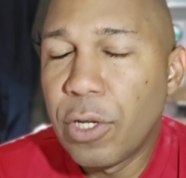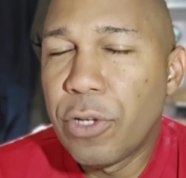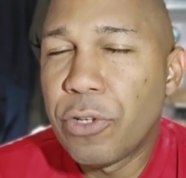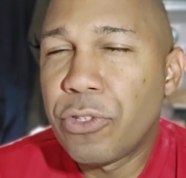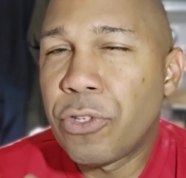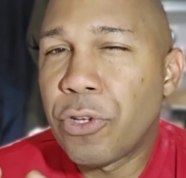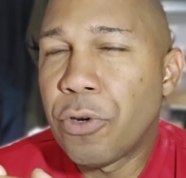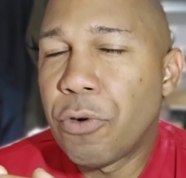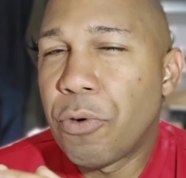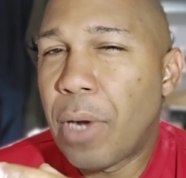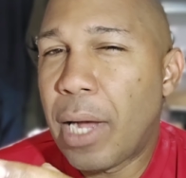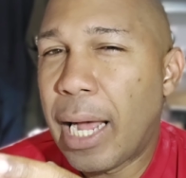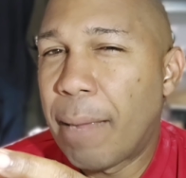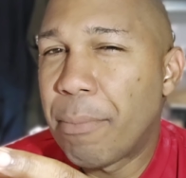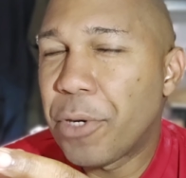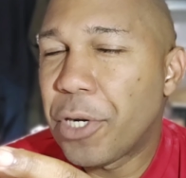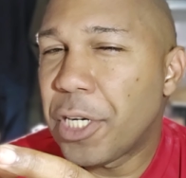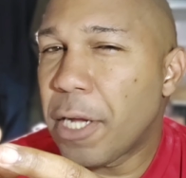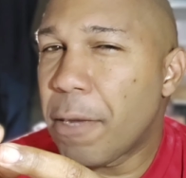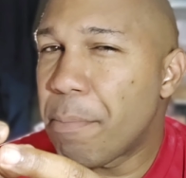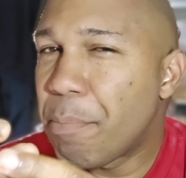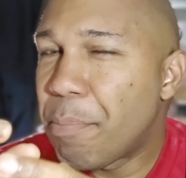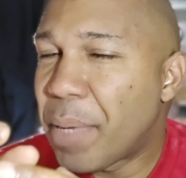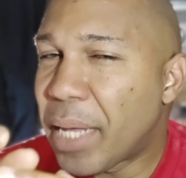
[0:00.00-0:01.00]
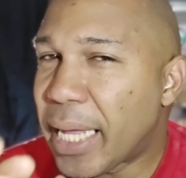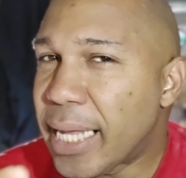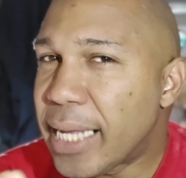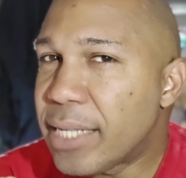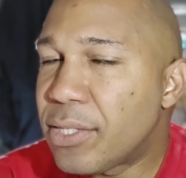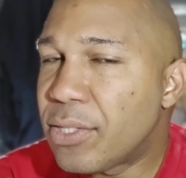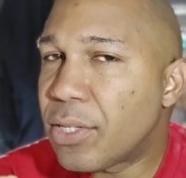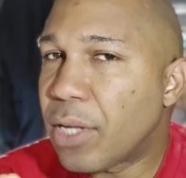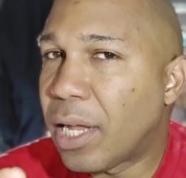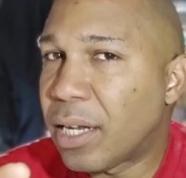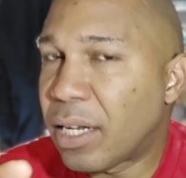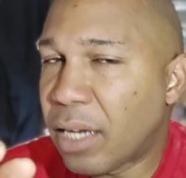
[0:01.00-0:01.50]
So I'm gonna
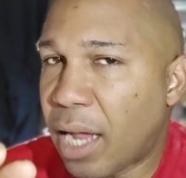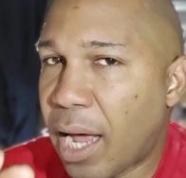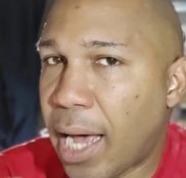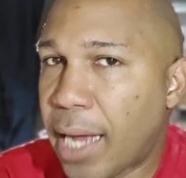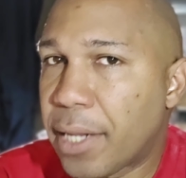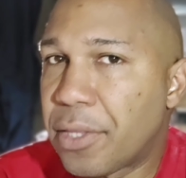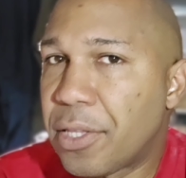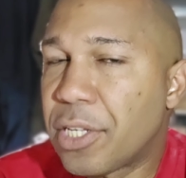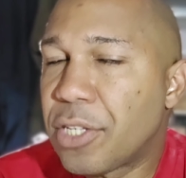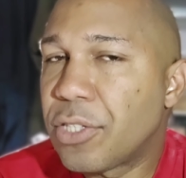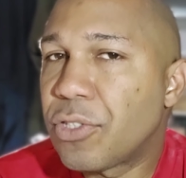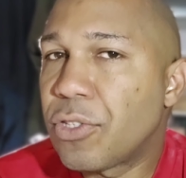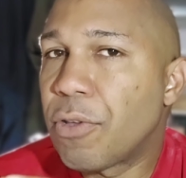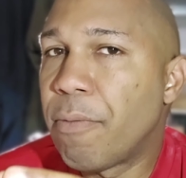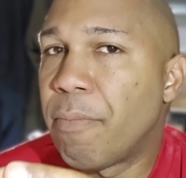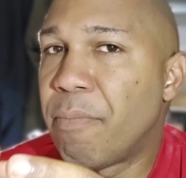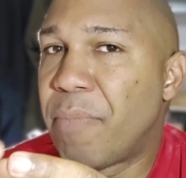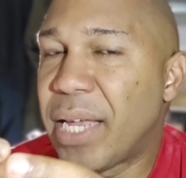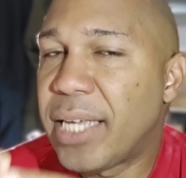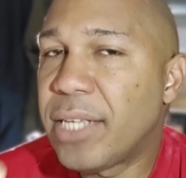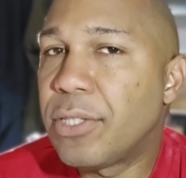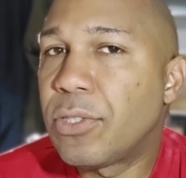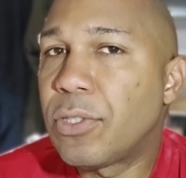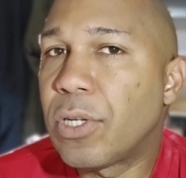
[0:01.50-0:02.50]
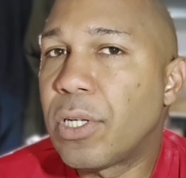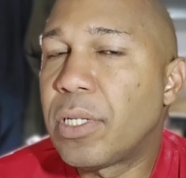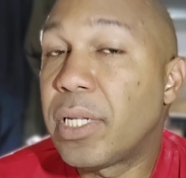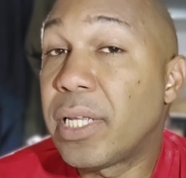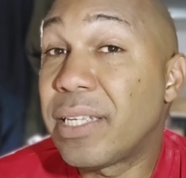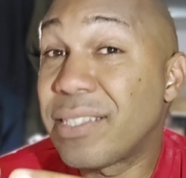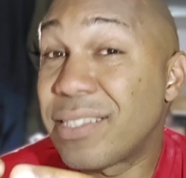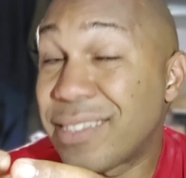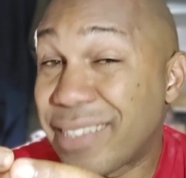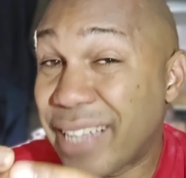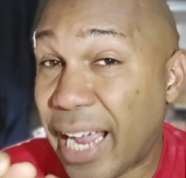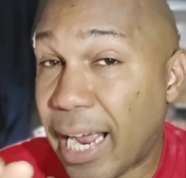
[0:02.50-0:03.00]
base a lot of this based on the
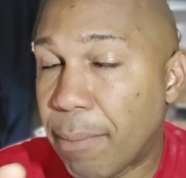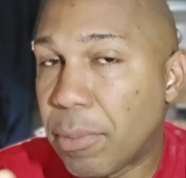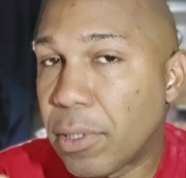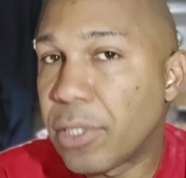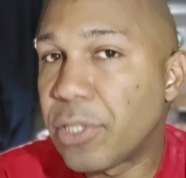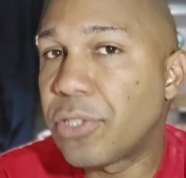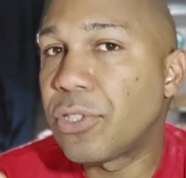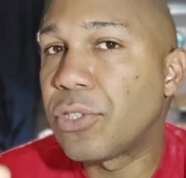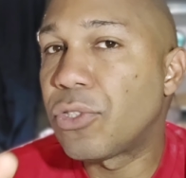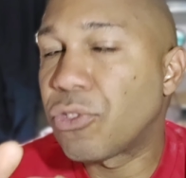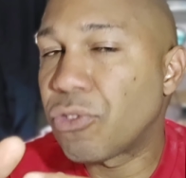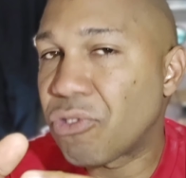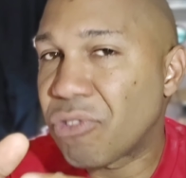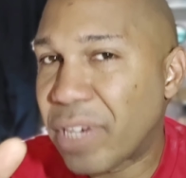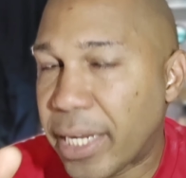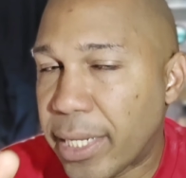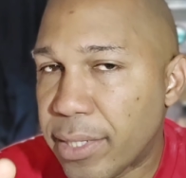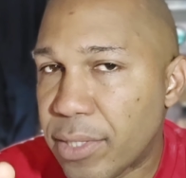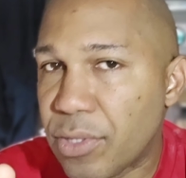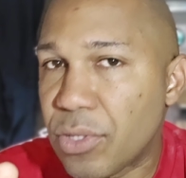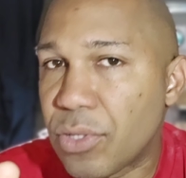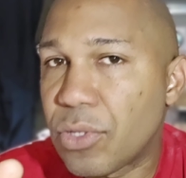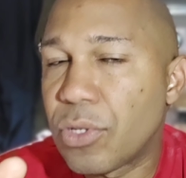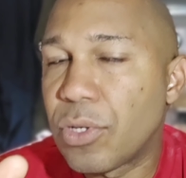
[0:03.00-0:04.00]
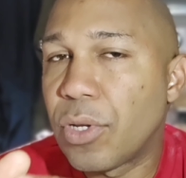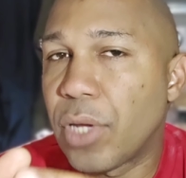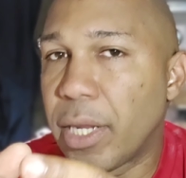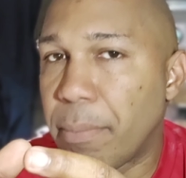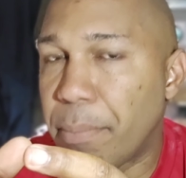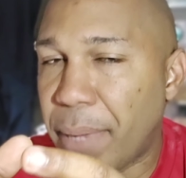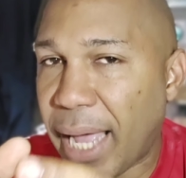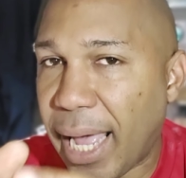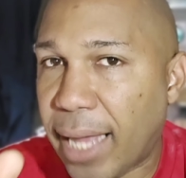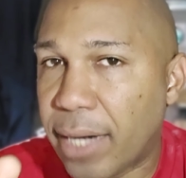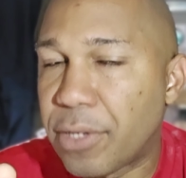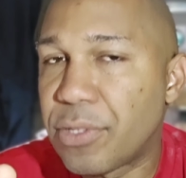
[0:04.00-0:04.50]
established trends
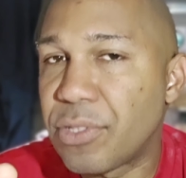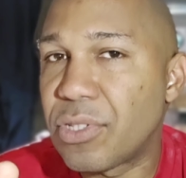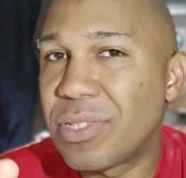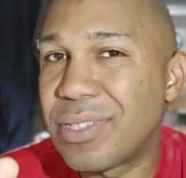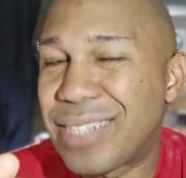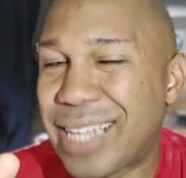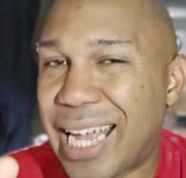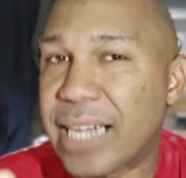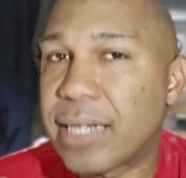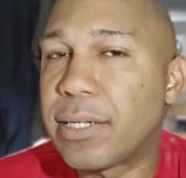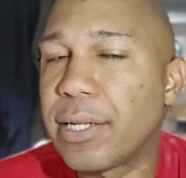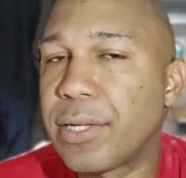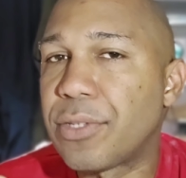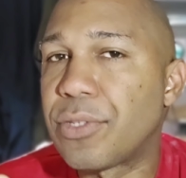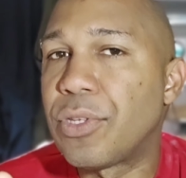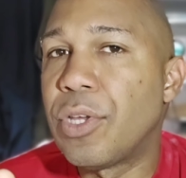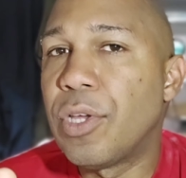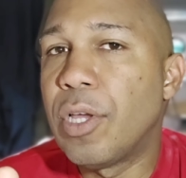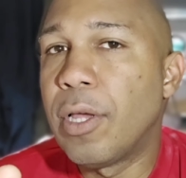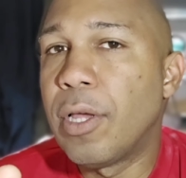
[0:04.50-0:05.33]
and patterns and tactics